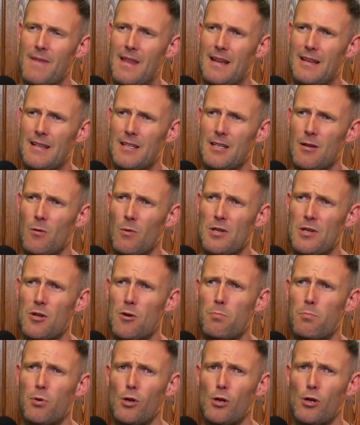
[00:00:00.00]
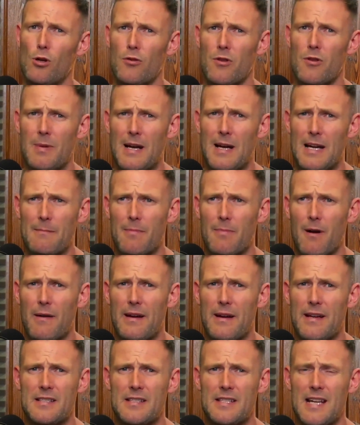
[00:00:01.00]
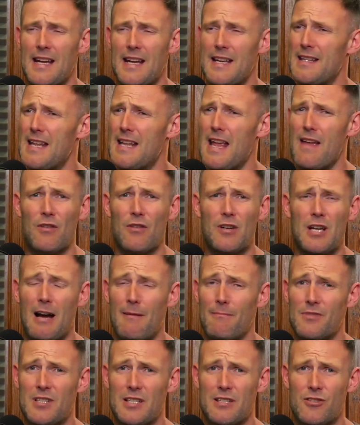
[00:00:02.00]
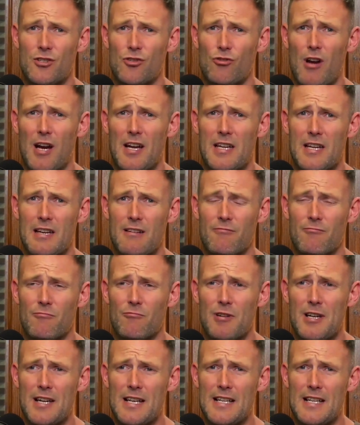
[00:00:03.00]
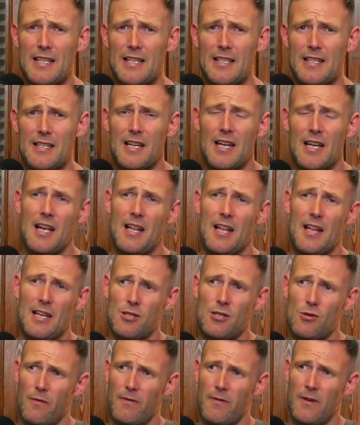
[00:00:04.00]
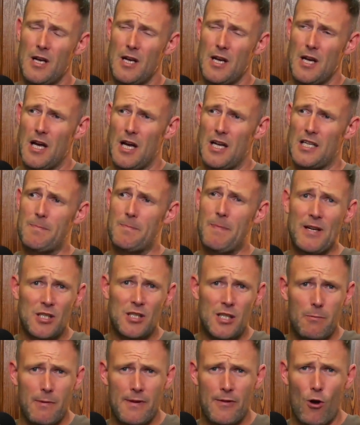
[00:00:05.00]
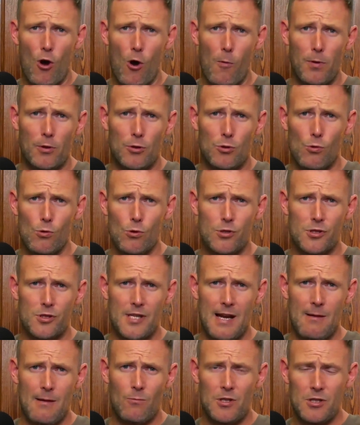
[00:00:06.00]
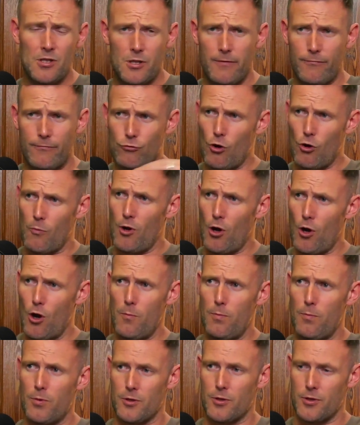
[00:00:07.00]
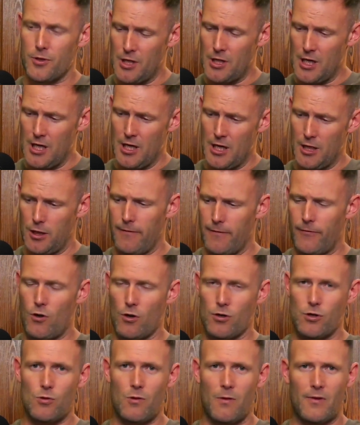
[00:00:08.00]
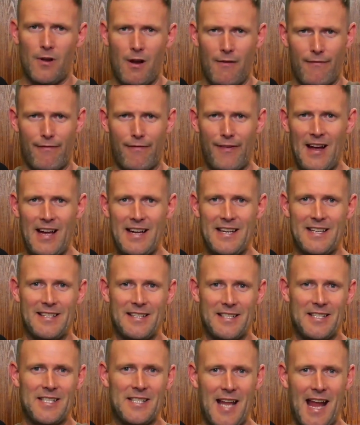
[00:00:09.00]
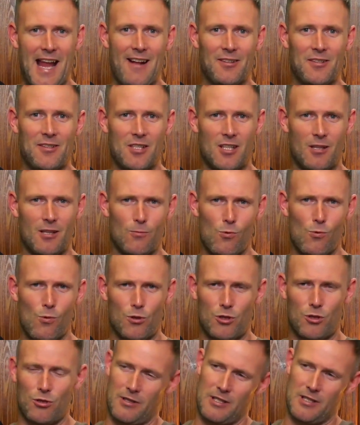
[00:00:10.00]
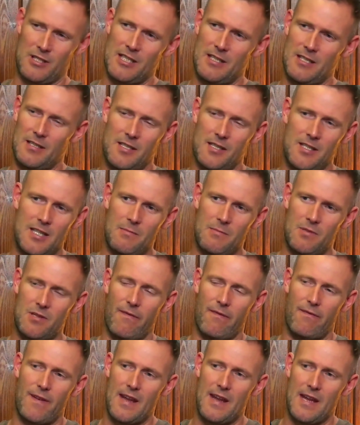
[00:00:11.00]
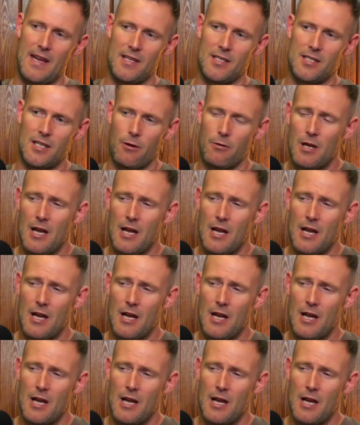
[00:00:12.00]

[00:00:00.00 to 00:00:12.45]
you know, when you pull on the bait boat, it never comes in straight. They sort of, especially when the hopper door's down. Once you've dropped the hoppers, you've got sort of like veins down into the water, and it seems to veer. So